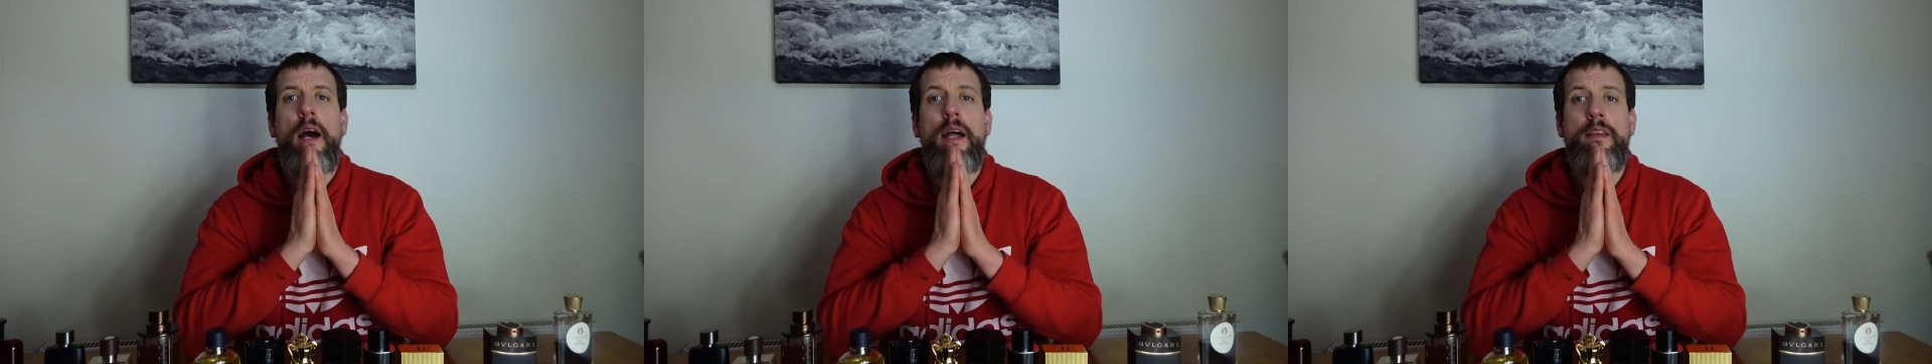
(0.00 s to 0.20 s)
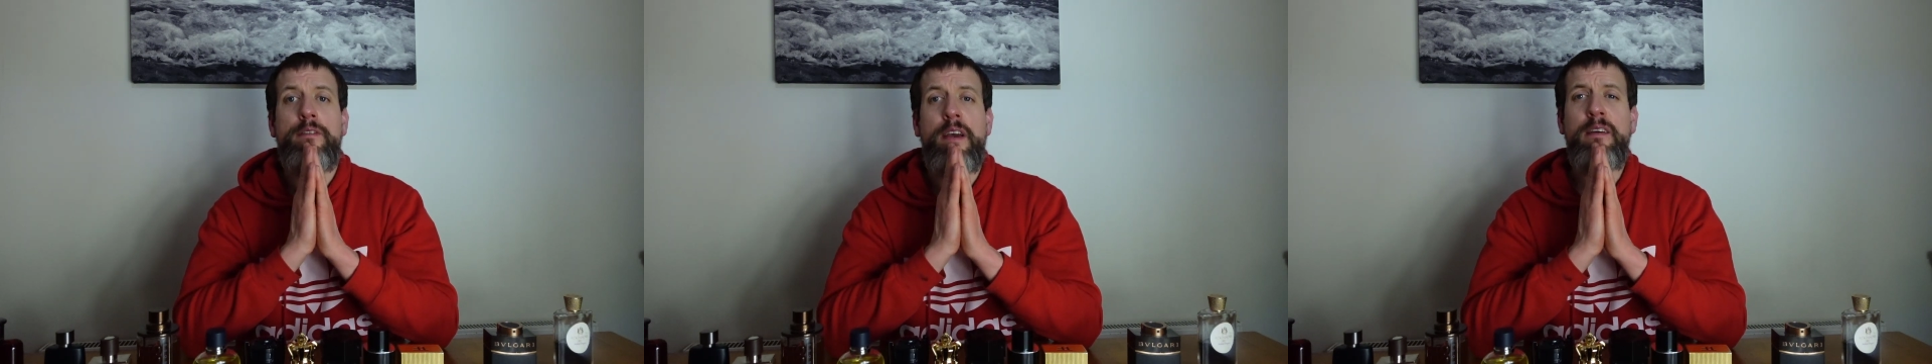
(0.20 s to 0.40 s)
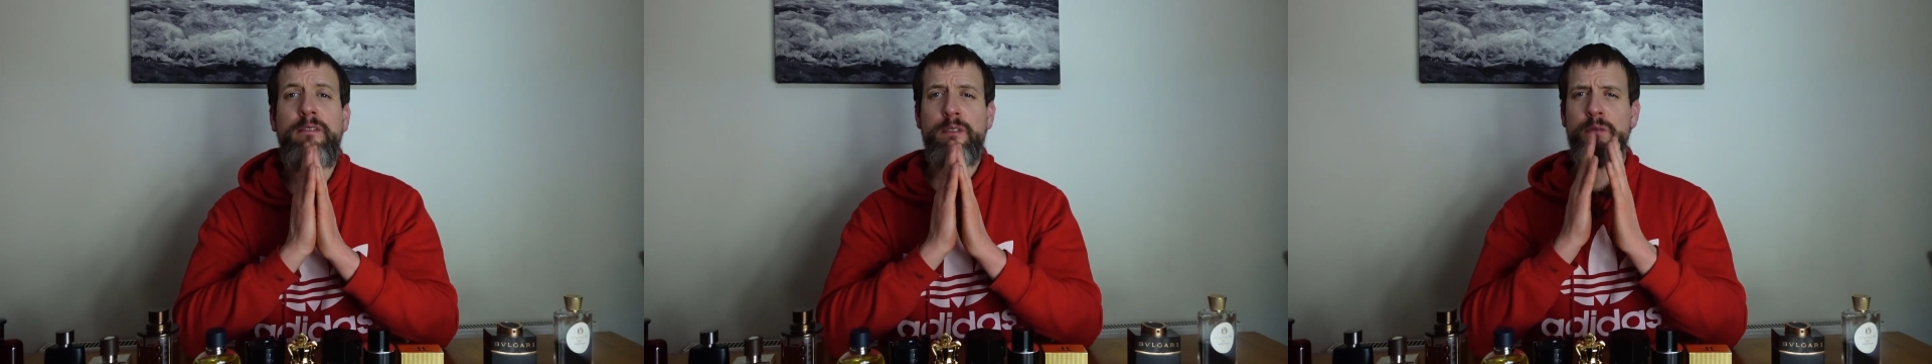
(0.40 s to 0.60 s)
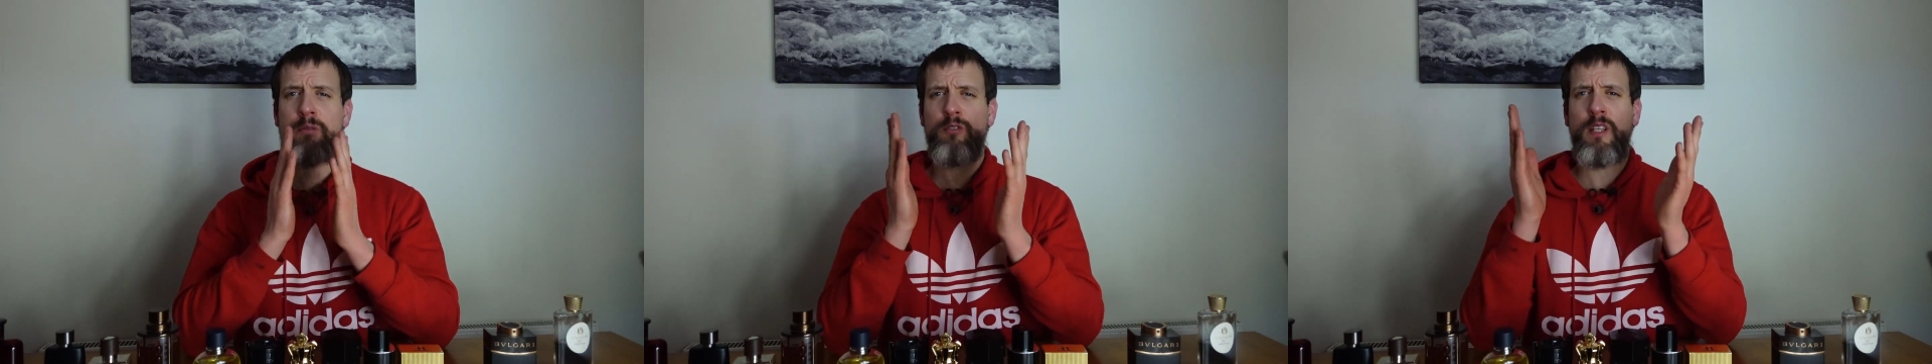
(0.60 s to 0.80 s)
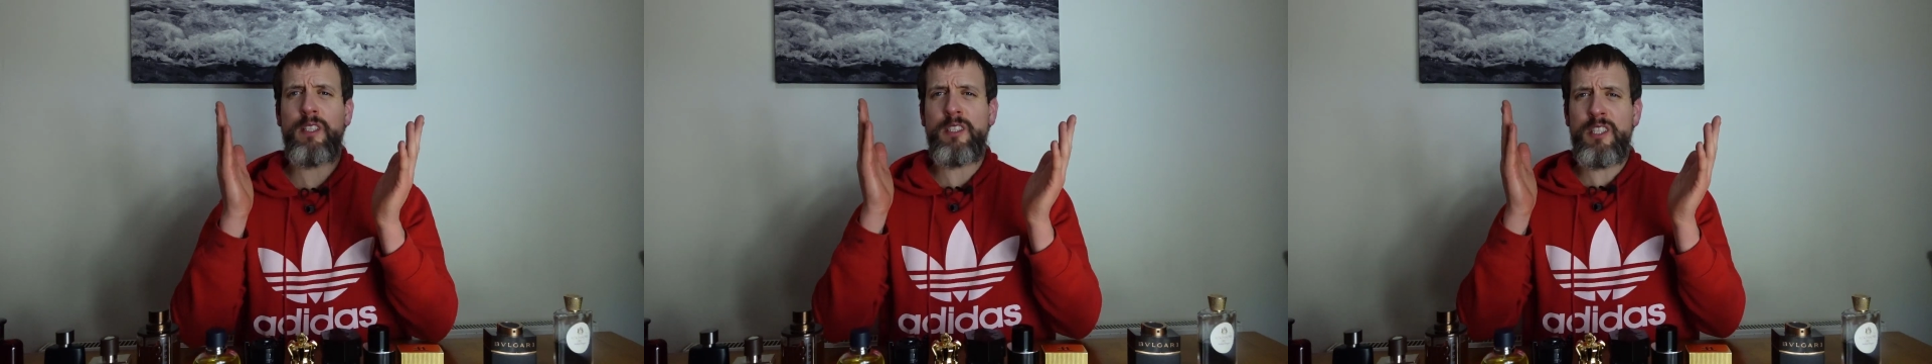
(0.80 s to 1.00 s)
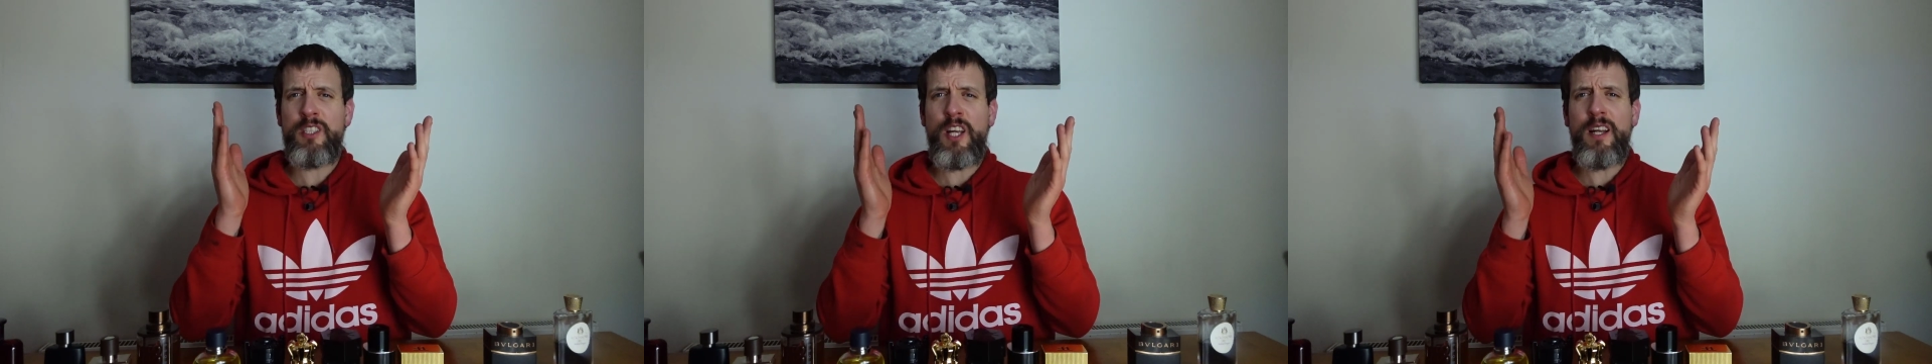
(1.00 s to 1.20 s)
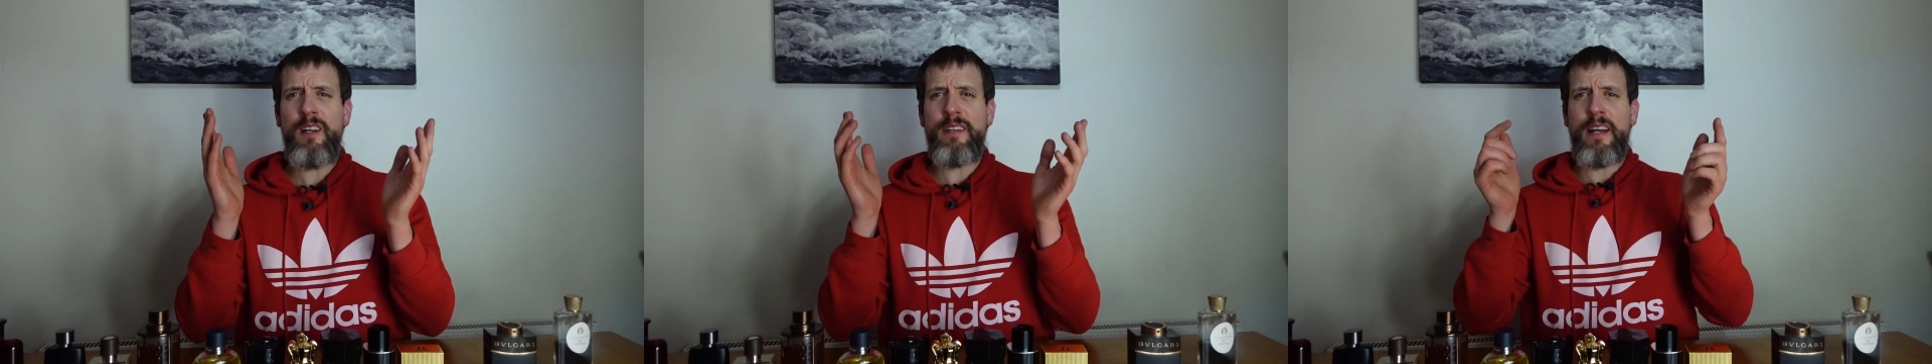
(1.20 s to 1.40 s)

And if you haven't subscribed to the channel